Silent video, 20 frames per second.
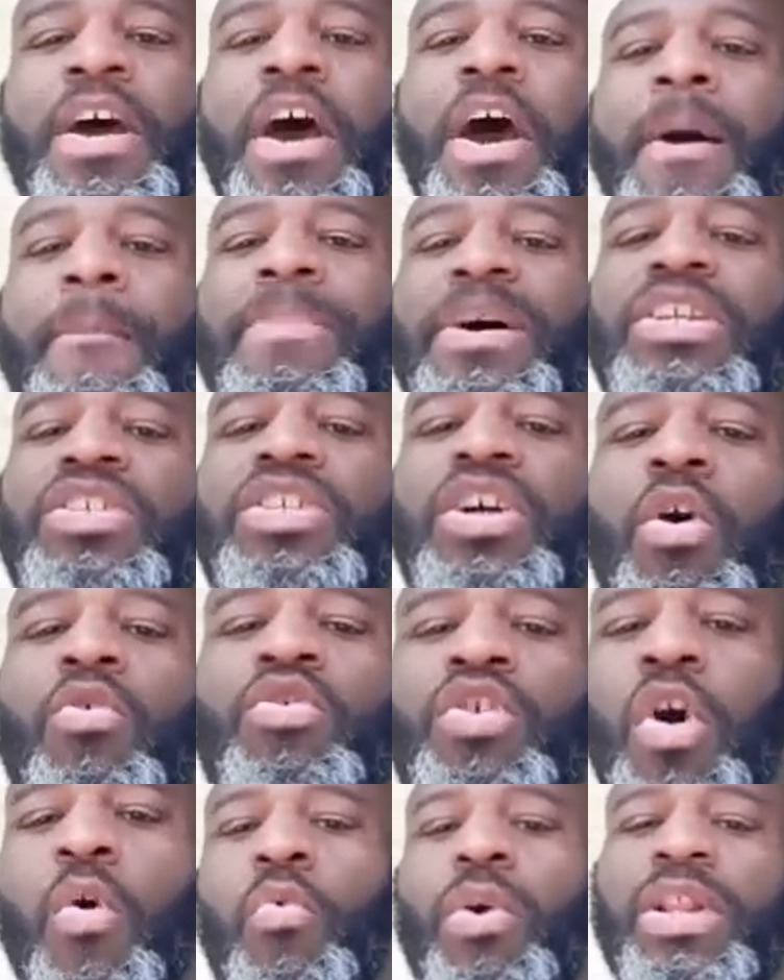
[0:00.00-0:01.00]
but don't
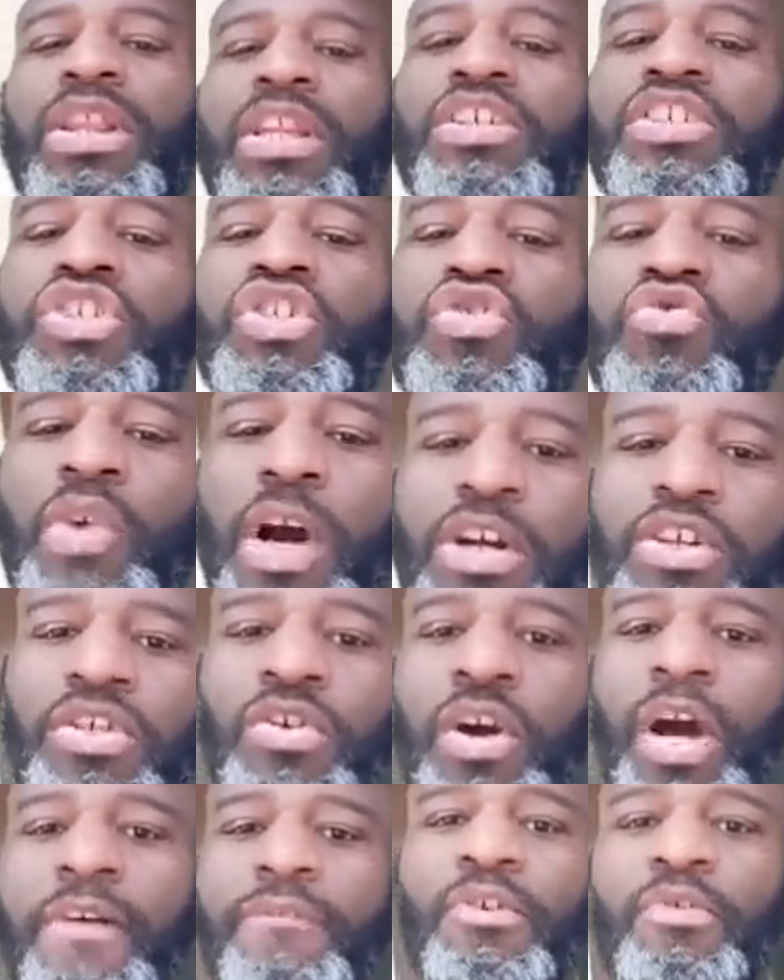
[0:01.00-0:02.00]
know what the structure
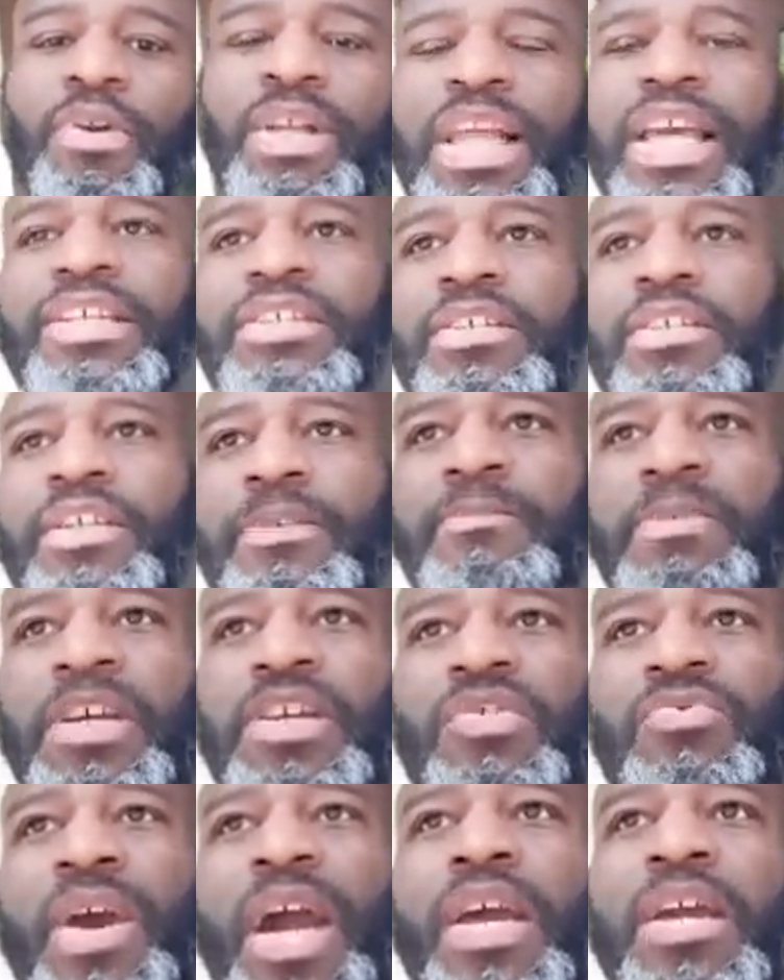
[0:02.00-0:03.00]
of a relationship
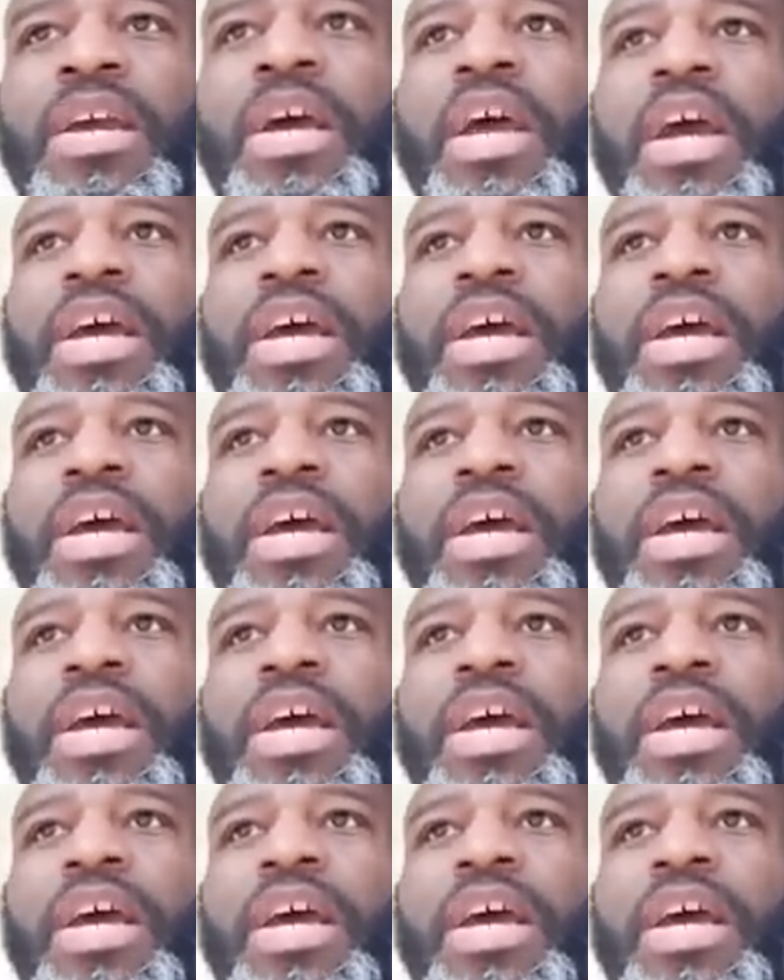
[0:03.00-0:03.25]
is, right?